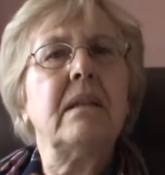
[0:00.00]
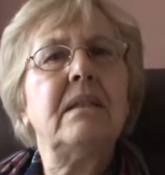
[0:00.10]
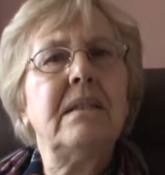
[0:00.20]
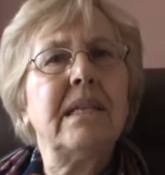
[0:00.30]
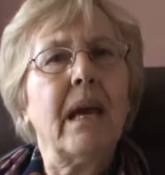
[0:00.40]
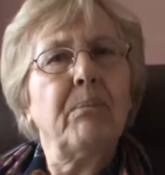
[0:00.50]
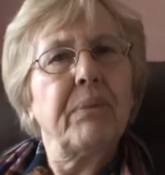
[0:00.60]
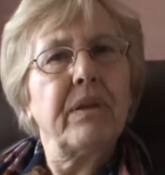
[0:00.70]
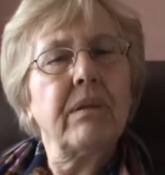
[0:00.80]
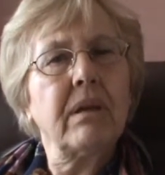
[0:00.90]
The
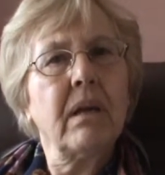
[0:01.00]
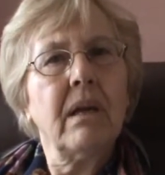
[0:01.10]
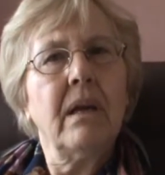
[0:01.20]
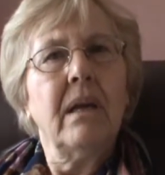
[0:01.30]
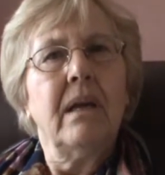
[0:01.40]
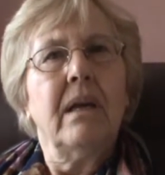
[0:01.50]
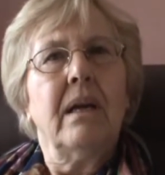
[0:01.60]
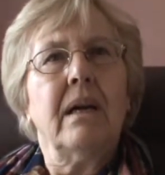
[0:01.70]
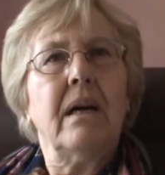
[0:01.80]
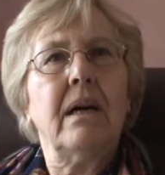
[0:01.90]
depth
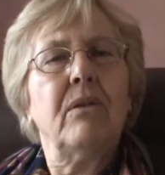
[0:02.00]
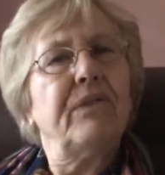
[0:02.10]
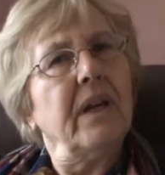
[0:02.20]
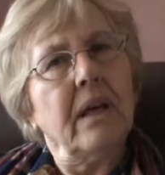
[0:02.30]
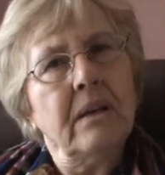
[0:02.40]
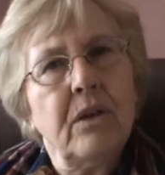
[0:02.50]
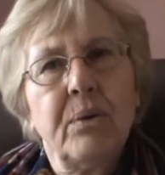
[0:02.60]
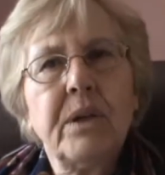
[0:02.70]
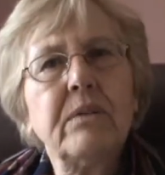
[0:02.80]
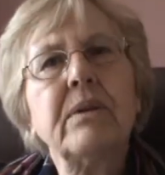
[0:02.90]
of
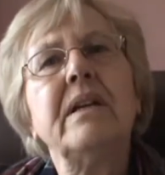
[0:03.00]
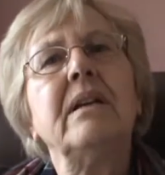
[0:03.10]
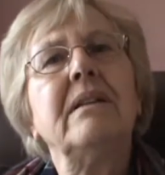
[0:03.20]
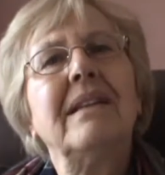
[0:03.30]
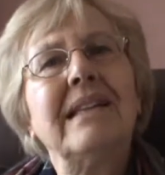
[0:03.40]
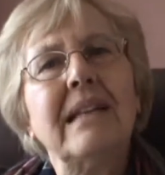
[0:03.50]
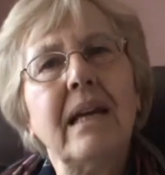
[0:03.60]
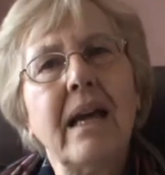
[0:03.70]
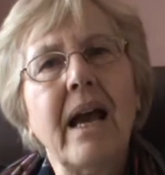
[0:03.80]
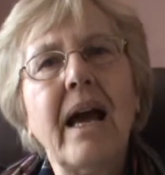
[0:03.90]
inquiry that
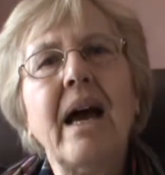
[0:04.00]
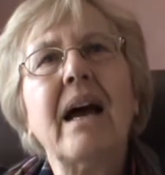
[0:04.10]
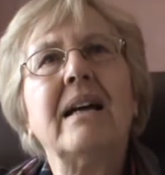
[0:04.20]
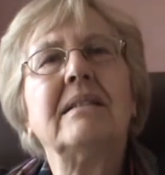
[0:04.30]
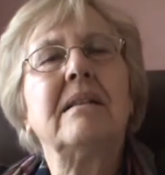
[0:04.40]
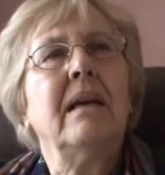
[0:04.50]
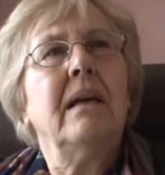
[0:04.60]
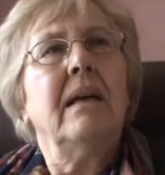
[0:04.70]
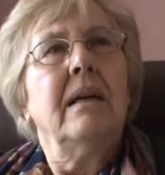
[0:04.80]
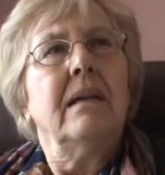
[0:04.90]
they had,
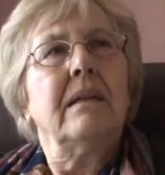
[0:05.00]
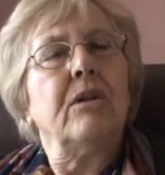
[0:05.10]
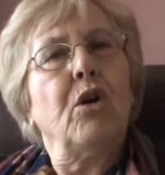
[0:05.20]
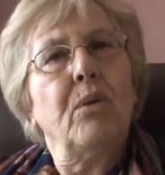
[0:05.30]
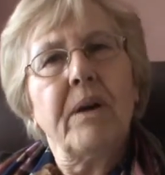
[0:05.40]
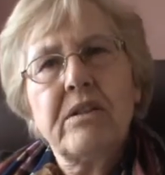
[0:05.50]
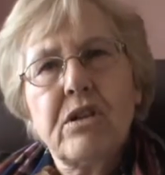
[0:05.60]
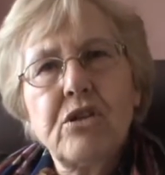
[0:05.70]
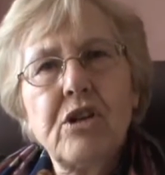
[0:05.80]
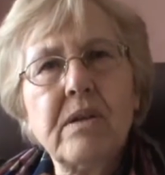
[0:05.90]
the
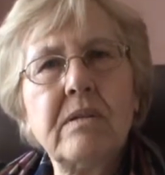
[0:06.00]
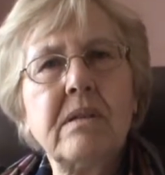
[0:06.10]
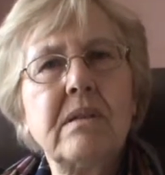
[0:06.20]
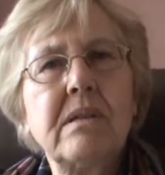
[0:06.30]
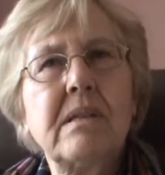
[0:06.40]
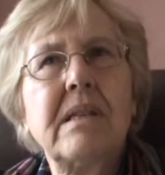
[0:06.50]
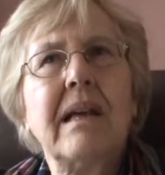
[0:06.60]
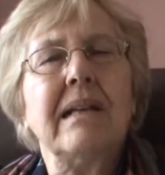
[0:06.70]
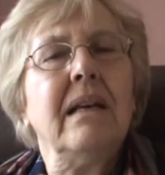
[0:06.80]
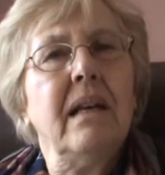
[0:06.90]
questions
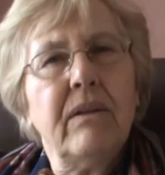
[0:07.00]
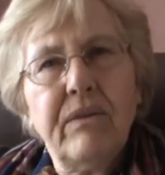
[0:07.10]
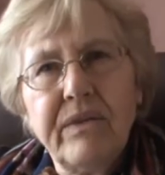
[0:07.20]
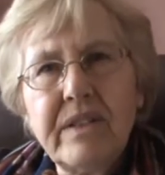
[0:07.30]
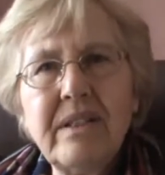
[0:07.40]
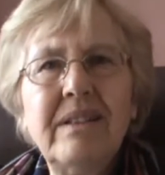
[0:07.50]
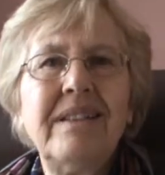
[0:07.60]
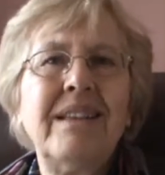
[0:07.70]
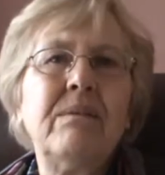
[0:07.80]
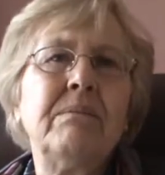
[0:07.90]
that lived
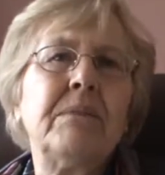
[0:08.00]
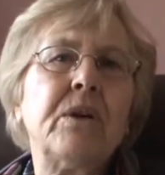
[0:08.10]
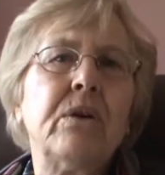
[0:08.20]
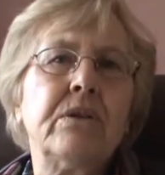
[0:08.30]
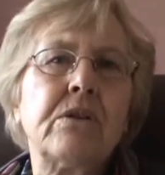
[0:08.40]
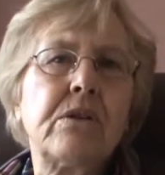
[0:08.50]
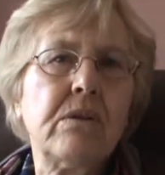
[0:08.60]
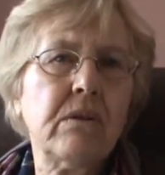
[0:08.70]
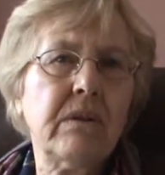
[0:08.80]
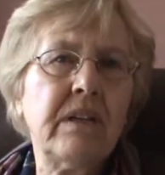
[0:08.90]
in them
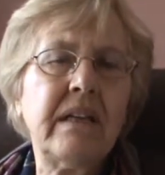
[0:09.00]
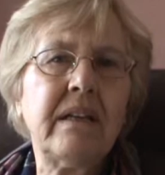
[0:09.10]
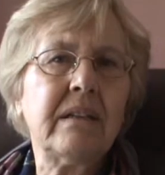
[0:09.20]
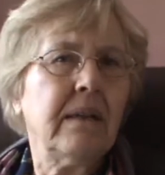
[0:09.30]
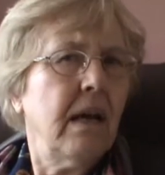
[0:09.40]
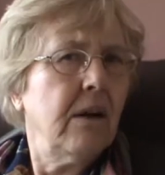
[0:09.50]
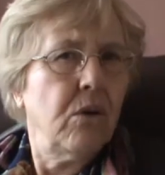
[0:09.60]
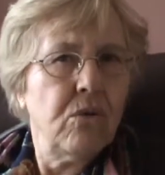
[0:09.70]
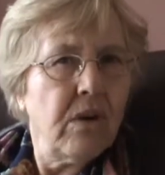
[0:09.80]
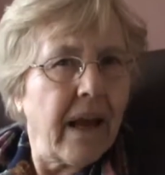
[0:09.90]
concerning
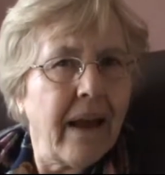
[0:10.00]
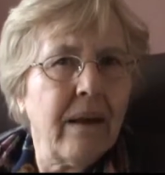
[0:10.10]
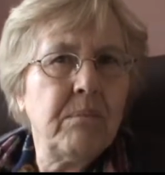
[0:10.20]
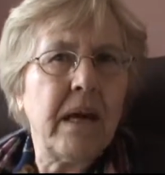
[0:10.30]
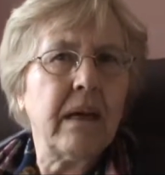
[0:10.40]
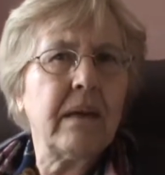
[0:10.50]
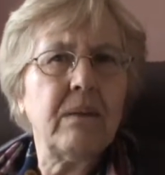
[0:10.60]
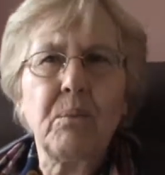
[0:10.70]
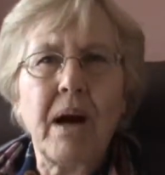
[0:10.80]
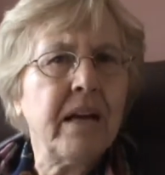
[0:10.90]
who am I,
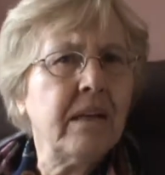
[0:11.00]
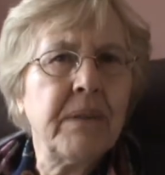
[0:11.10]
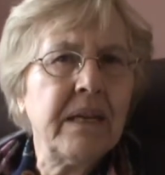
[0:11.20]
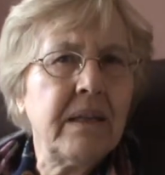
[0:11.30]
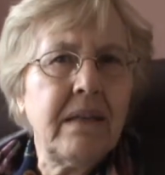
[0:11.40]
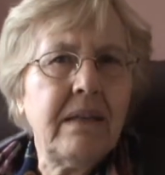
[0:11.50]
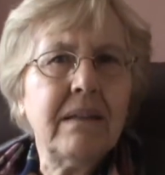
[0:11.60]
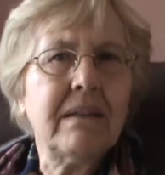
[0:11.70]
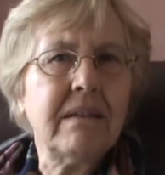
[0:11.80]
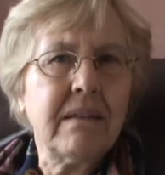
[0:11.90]
why am I
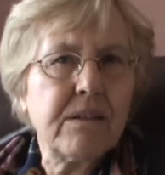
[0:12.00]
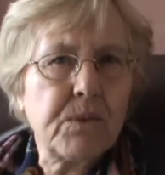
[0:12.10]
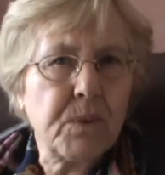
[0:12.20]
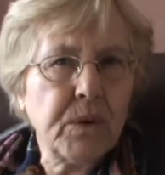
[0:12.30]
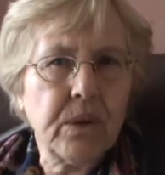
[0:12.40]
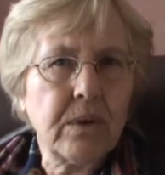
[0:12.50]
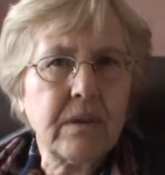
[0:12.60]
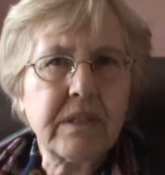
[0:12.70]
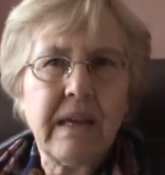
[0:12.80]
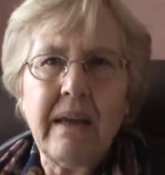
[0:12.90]
here in this
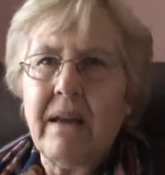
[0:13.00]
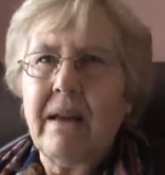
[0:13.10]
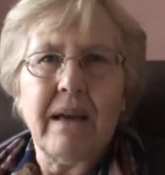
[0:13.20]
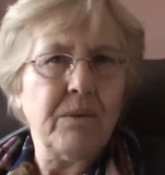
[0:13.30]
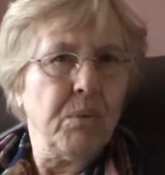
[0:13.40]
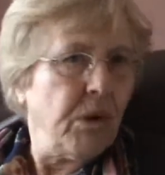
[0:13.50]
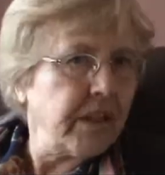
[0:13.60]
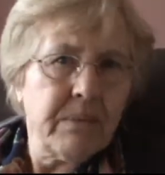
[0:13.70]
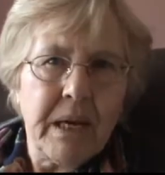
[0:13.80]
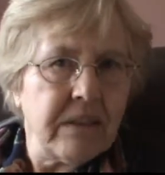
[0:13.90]
world, and
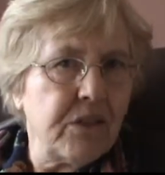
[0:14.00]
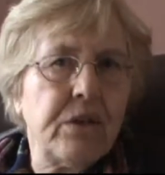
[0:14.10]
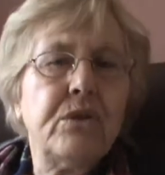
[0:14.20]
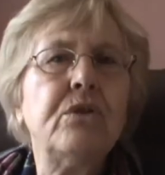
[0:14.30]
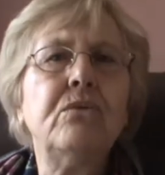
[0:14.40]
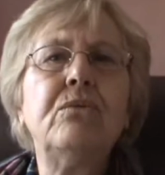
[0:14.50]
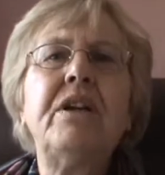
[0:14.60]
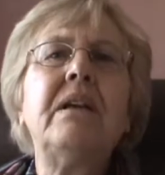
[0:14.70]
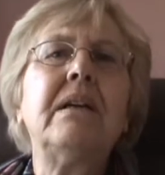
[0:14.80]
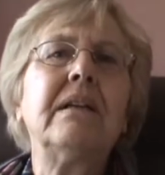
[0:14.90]
what am I to do
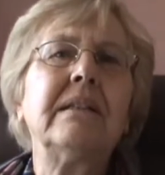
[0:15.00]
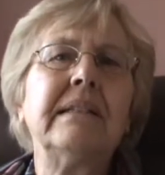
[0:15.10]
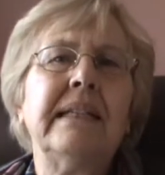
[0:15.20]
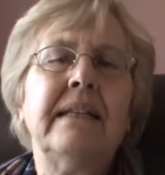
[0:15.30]
here?